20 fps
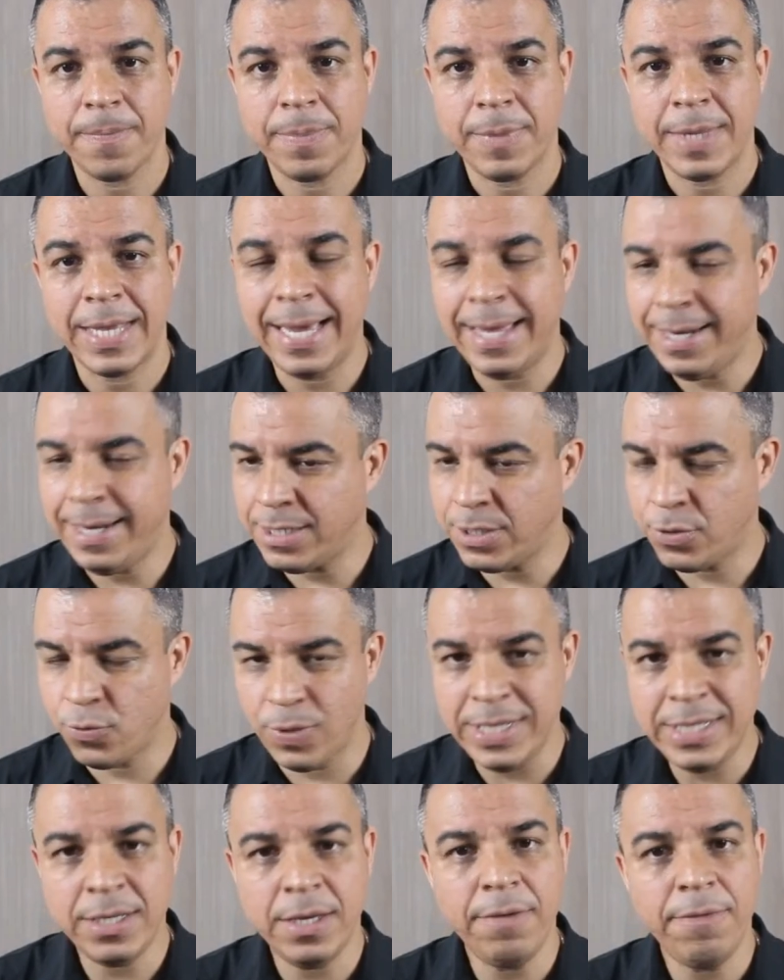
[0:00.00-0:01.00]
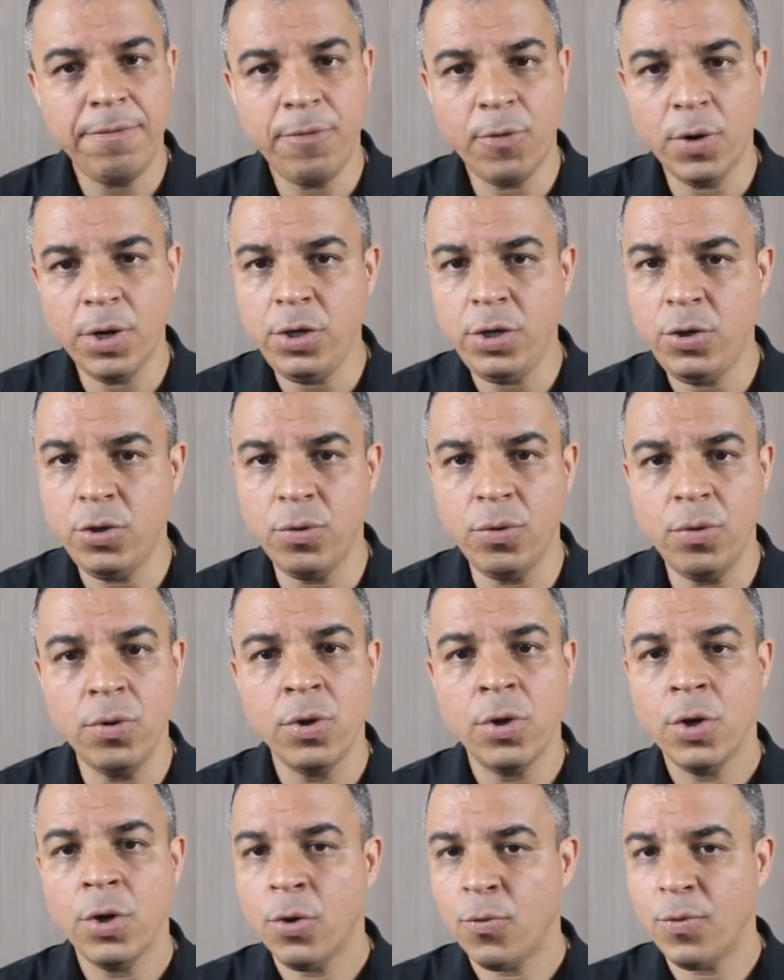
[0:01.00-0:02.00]
It is risky for you,
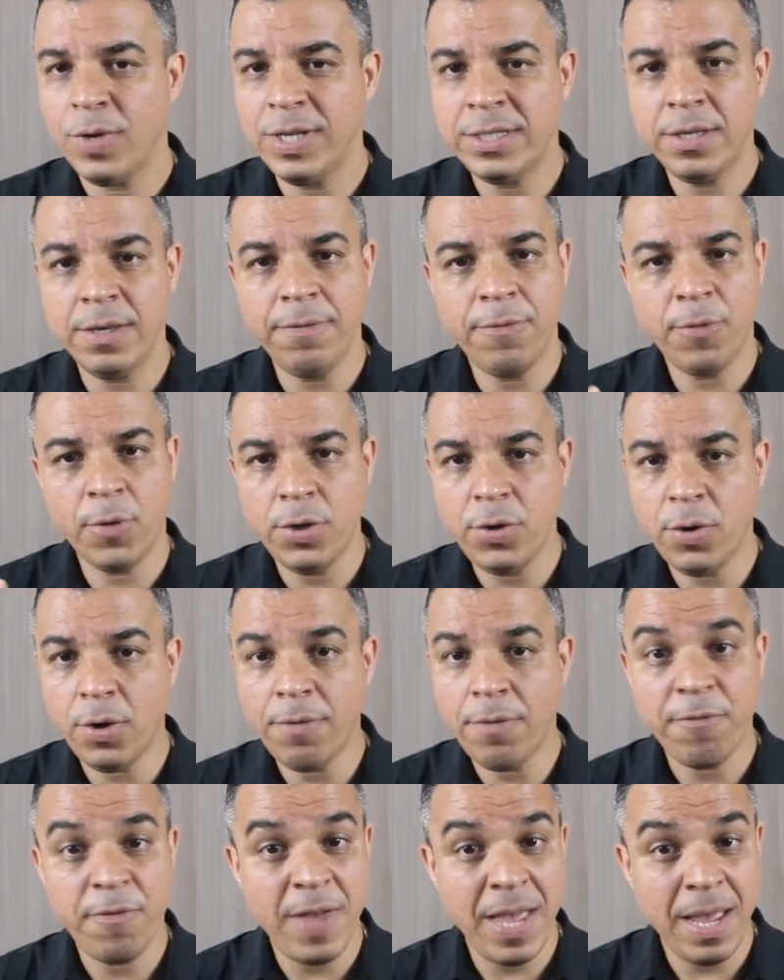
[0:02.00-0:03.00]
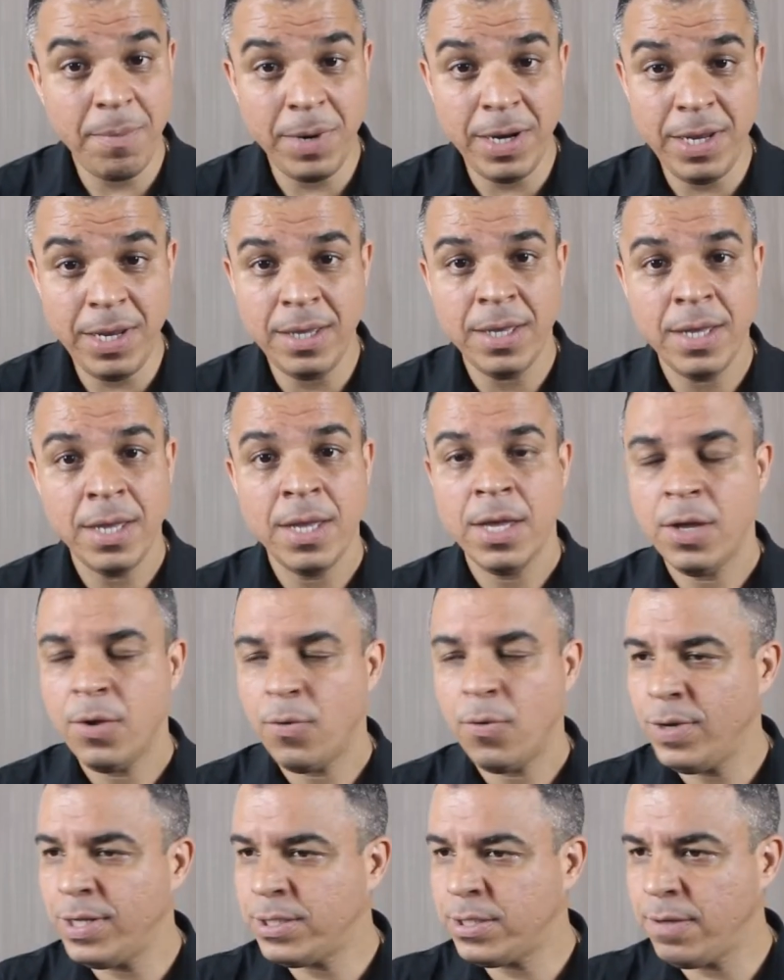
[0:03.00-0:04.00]
risky for your family,
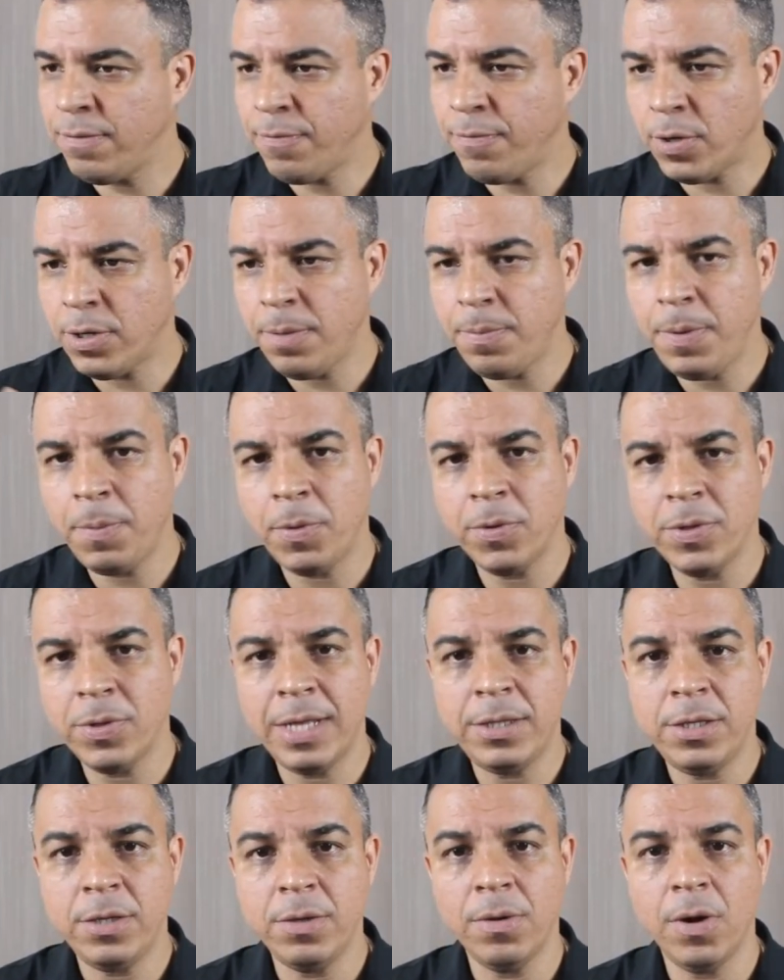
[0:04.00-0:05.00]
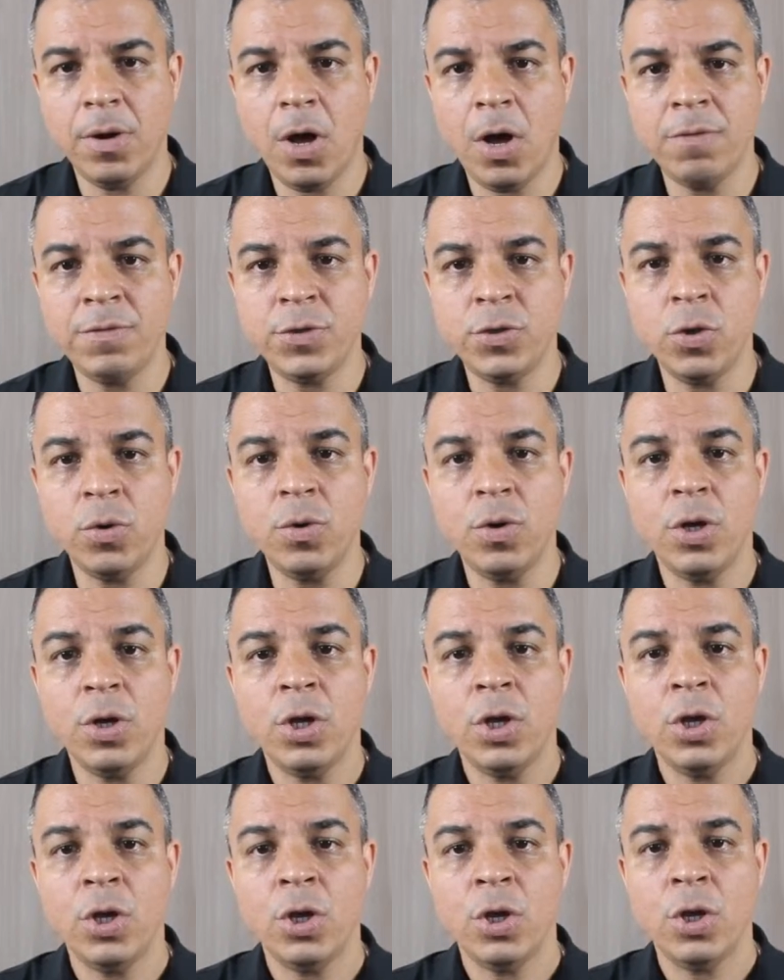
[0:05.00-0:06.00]
risky for the people that you love. So
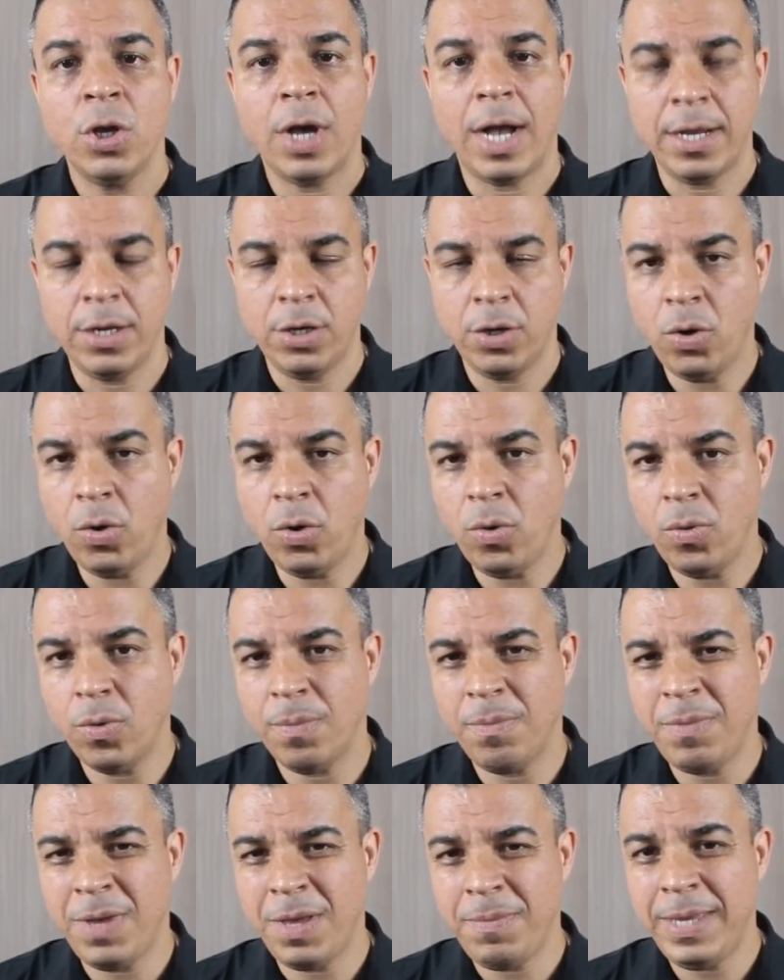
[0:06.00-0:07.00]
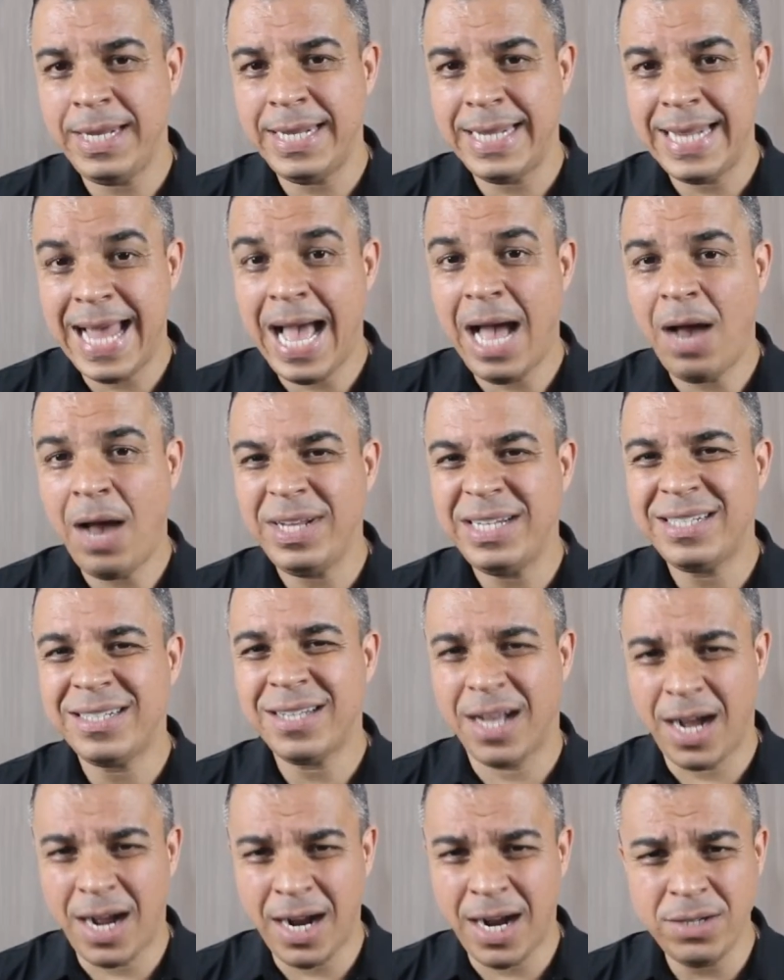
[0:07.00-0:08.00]
I know maybe now it's
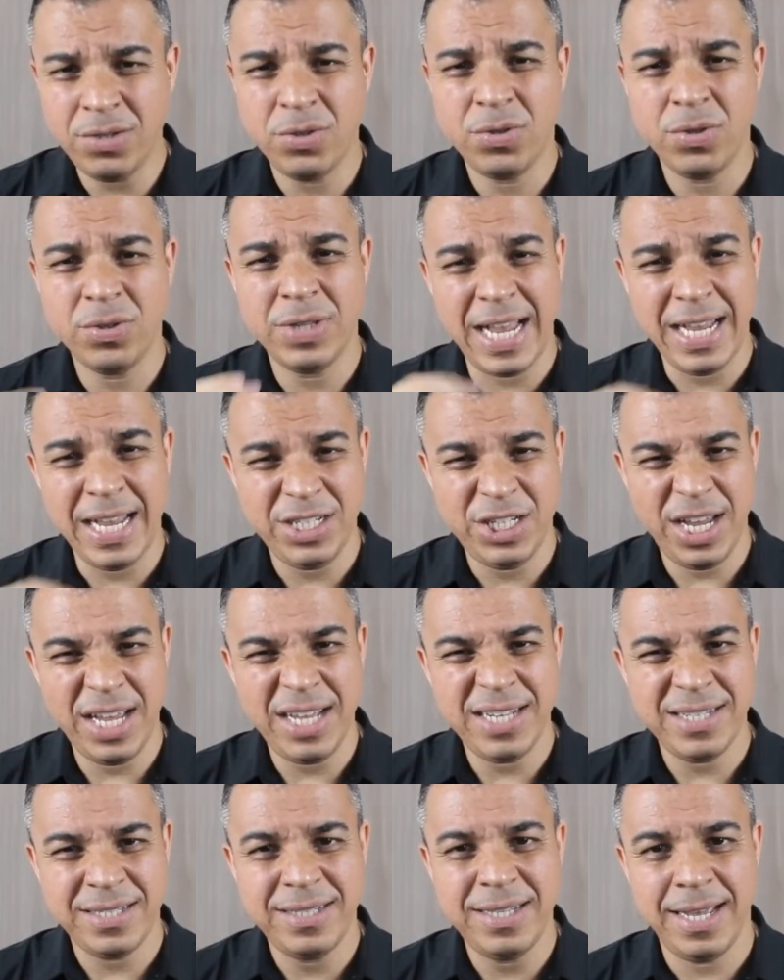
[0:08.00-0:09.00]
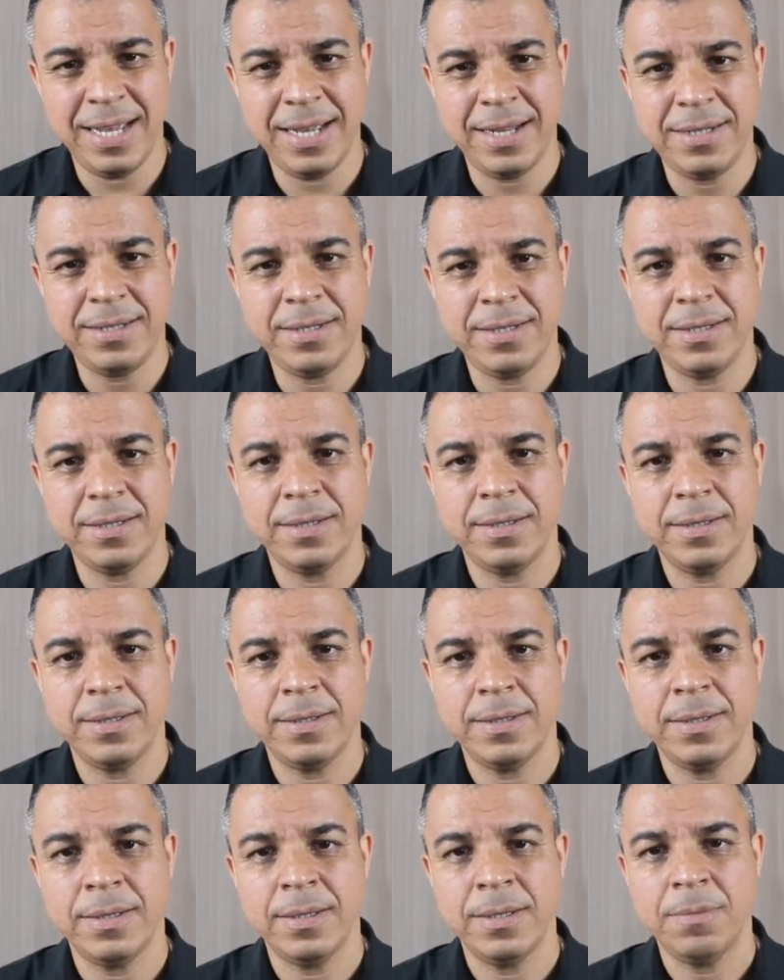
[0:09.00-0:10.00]
hard to digest that,
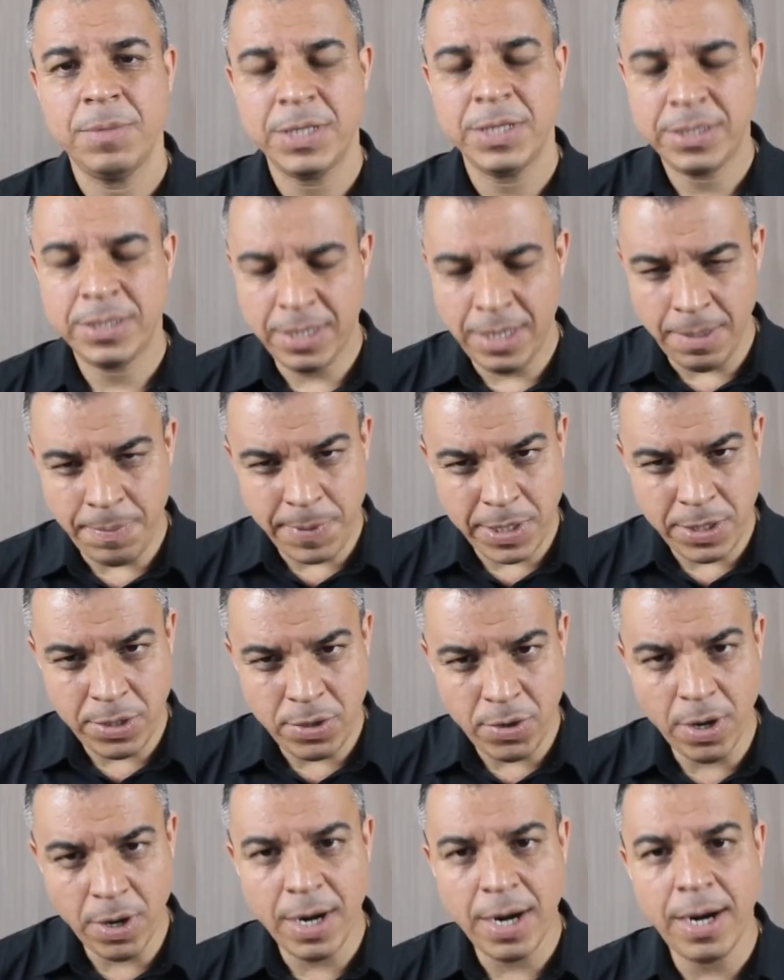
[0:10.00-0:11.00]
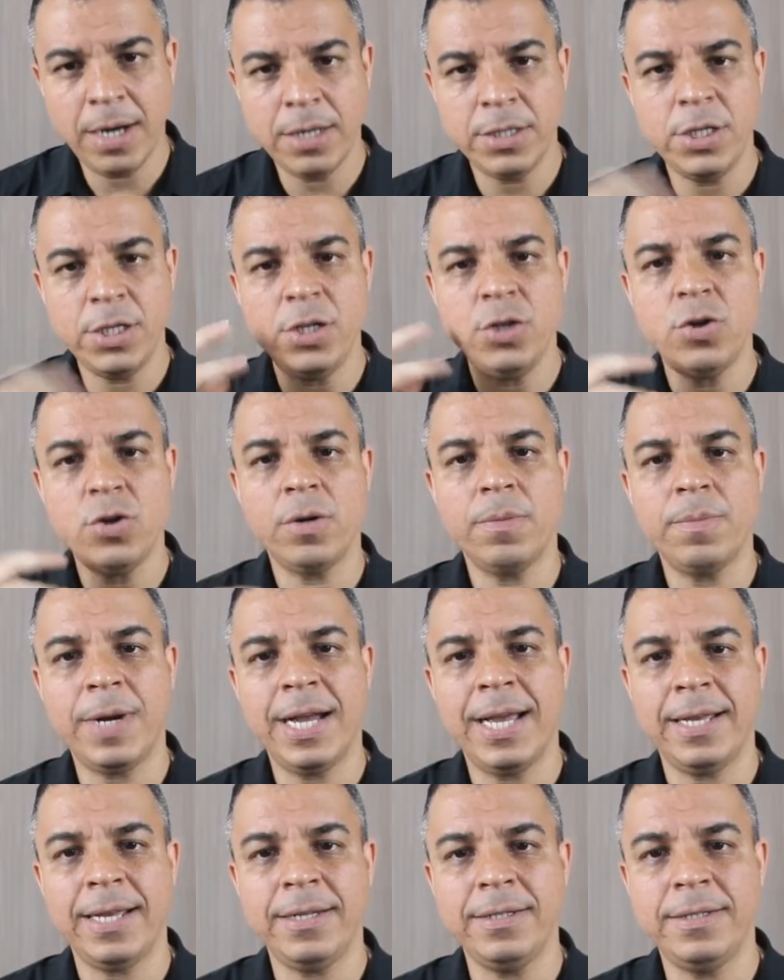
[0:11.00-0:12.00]
but keep in your heart, in your
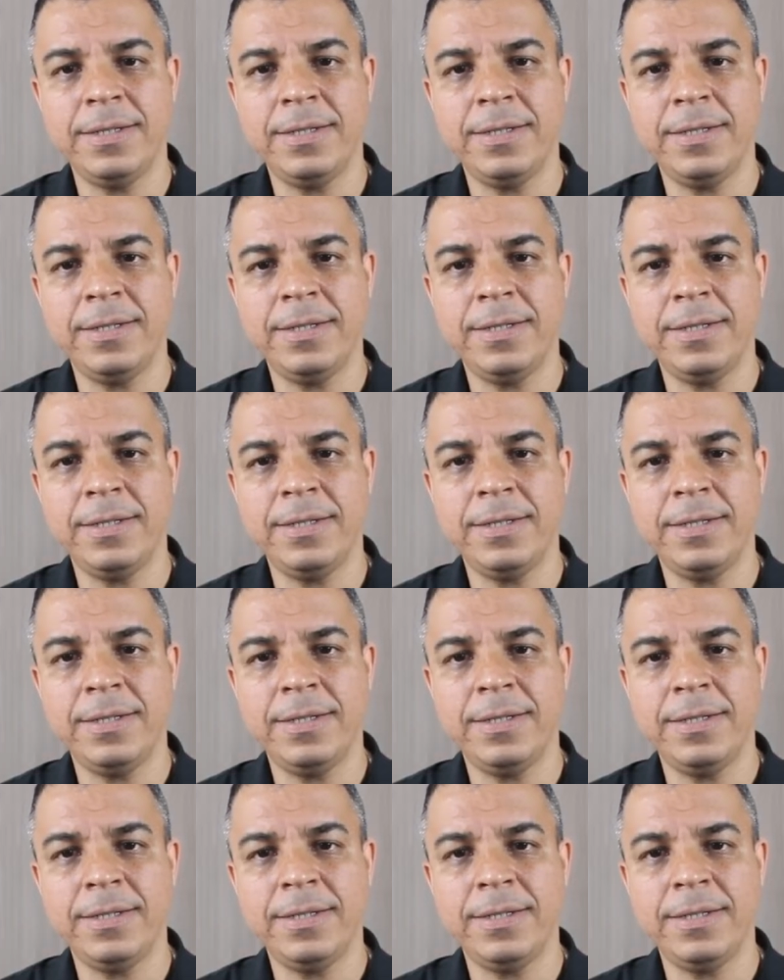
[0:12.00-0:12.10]
mind,